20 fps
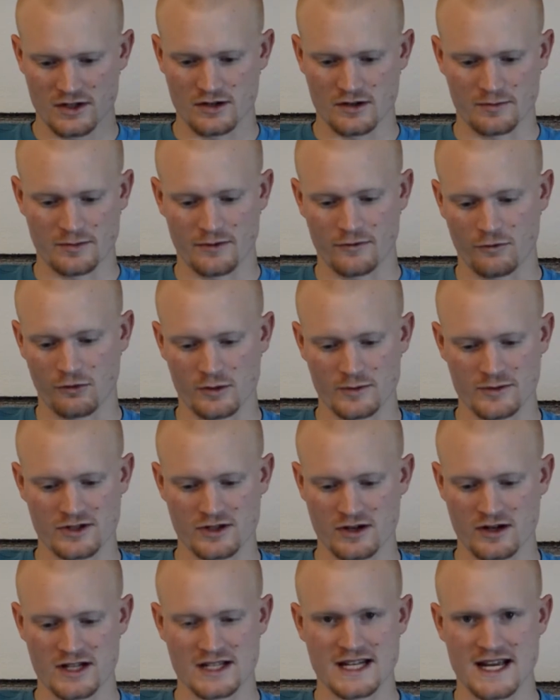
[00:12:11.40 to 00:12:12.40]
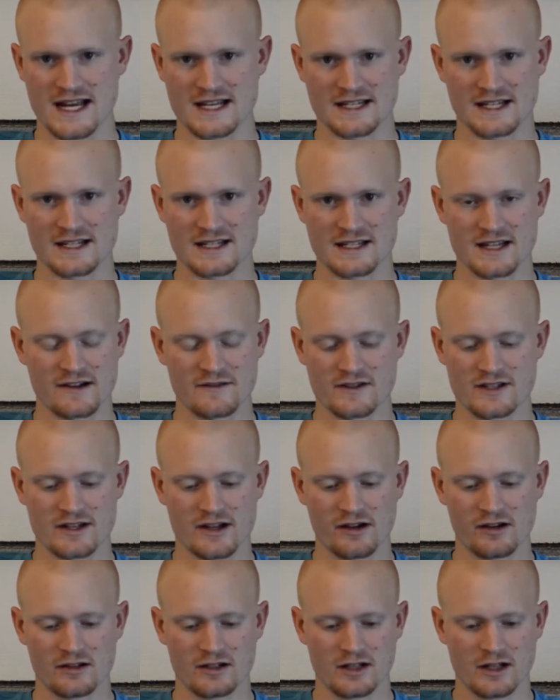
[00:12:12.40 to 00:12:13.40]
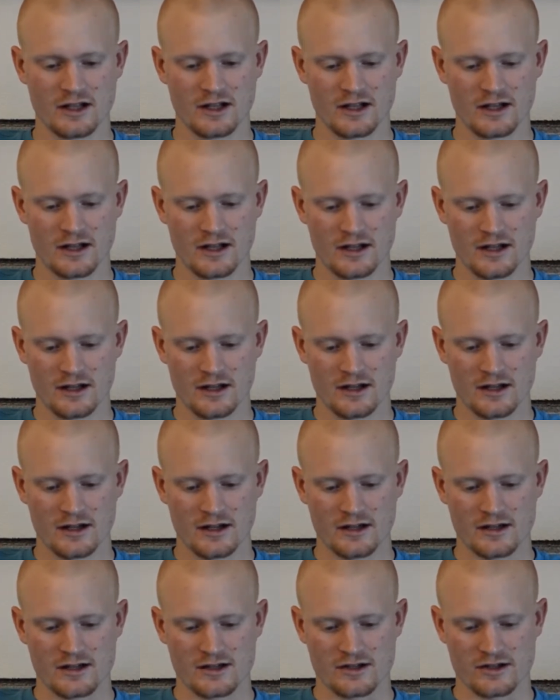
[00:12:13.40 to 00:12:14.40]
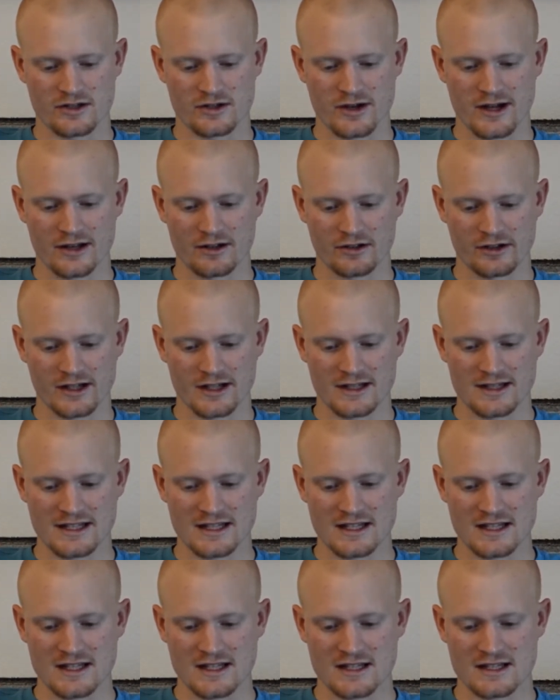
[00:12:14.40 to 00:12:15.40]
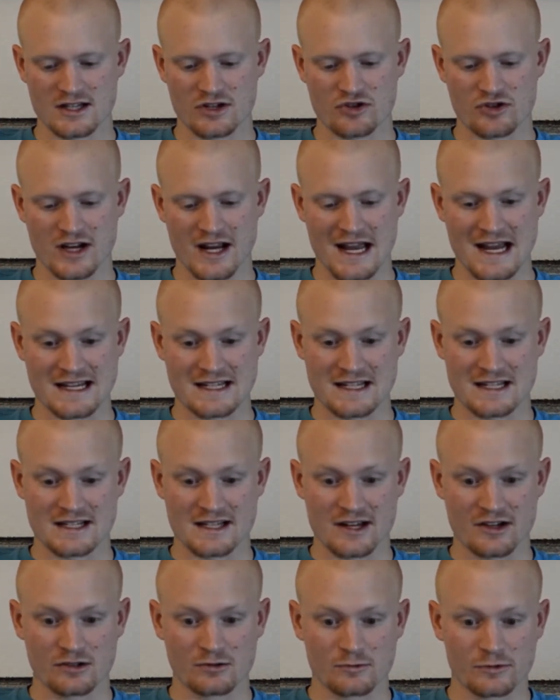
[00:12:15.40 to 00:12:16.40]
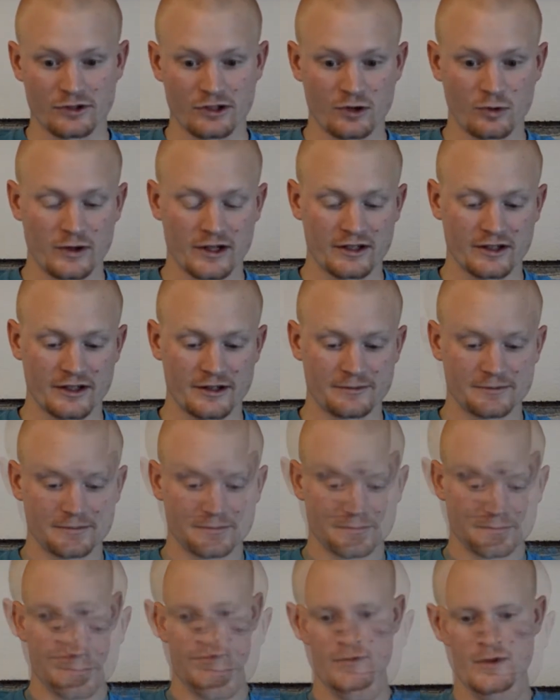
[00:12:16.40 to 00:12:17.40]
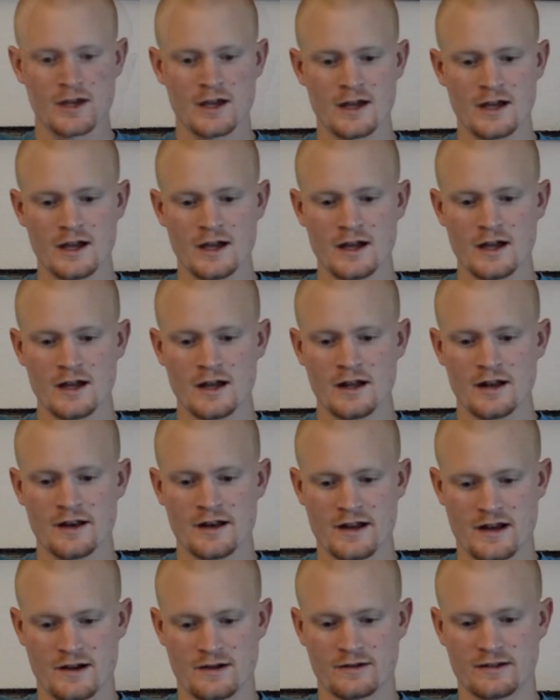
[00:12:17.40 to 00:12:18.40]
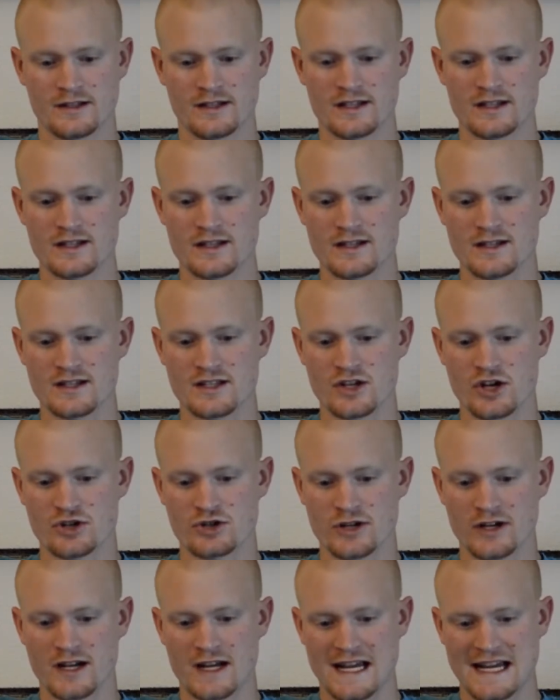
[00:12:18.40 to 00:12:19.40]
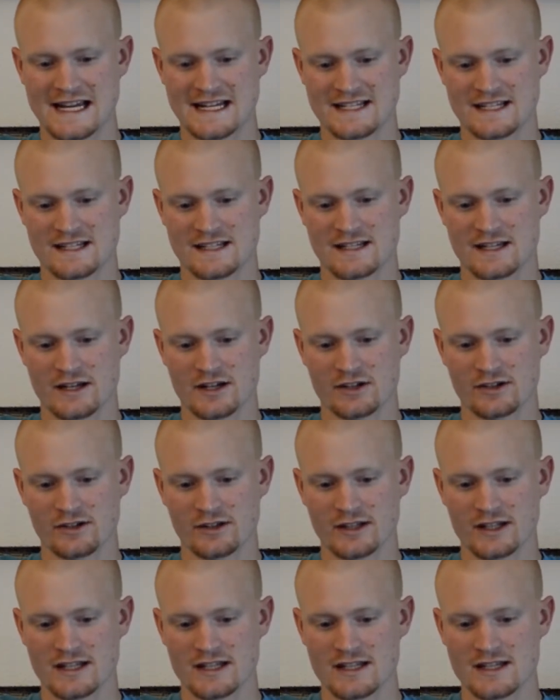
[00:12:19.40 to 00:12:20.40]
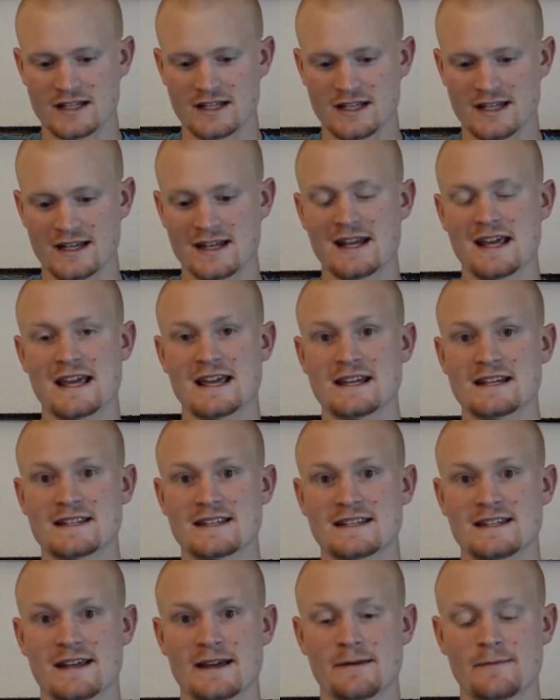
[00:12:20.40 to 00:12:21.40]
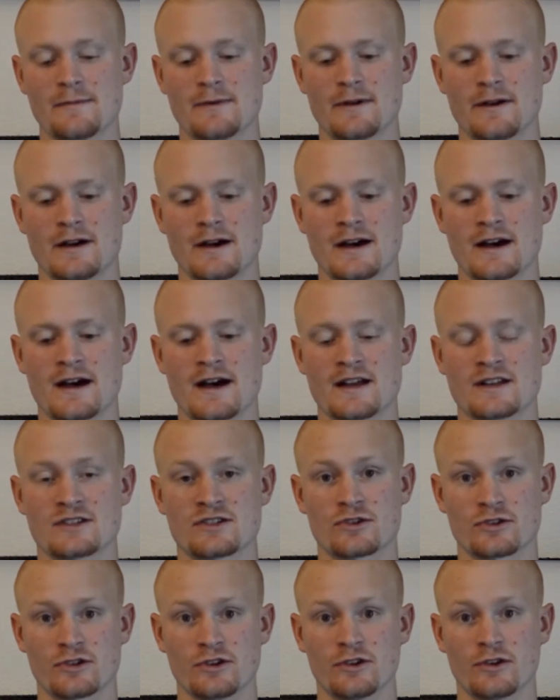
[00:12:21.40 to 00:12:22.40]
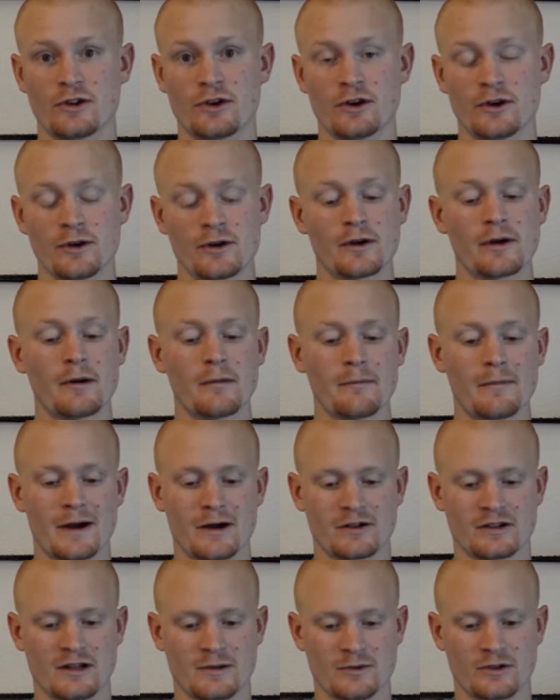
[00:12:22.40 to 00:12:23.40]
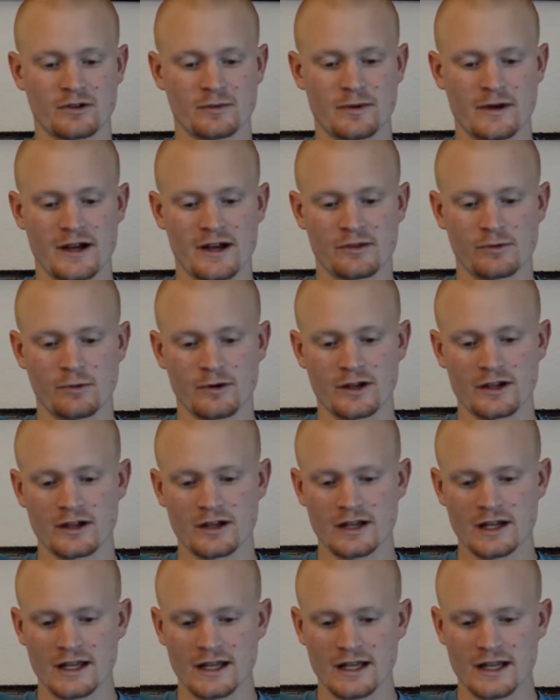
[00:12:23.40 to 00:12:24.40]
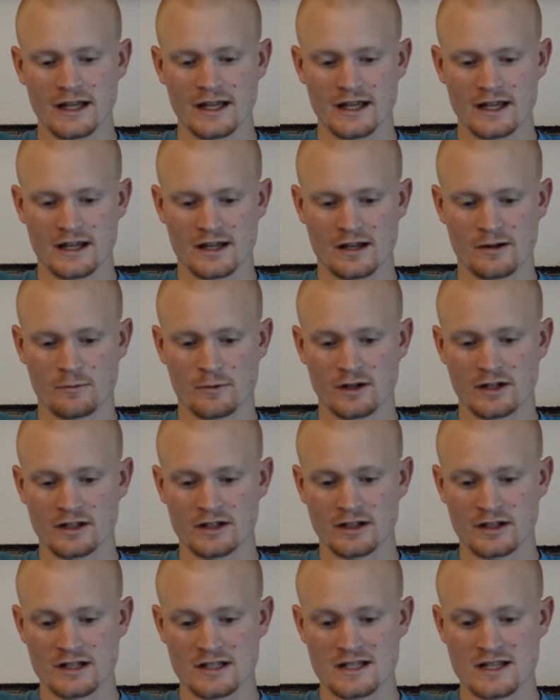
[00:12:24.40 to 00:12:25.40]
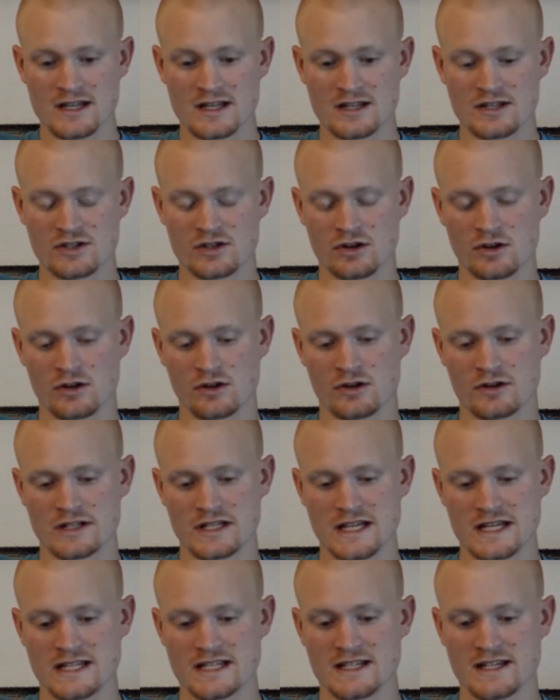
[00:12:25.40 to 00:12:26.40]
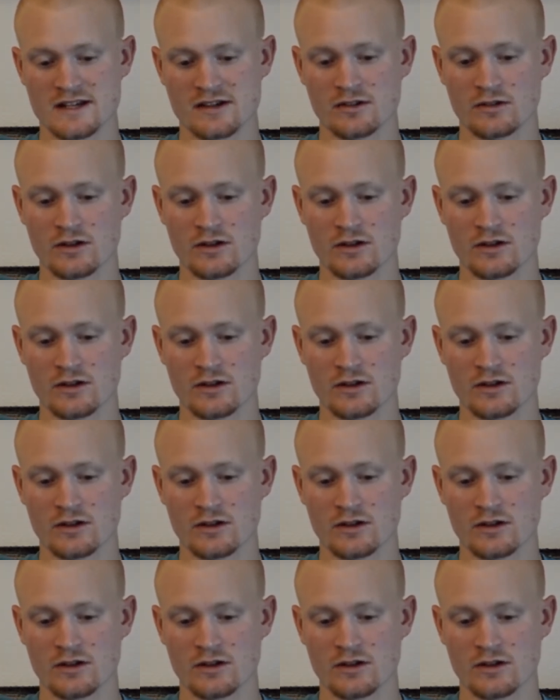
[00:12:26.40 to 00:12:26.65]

perform a certain task inside of a cell. So let's go ahead and look at the citric acid cycle really quickly. Now, the citric acid cycle is an 8-step circular biochemical pathway, and what it does is turns acetyl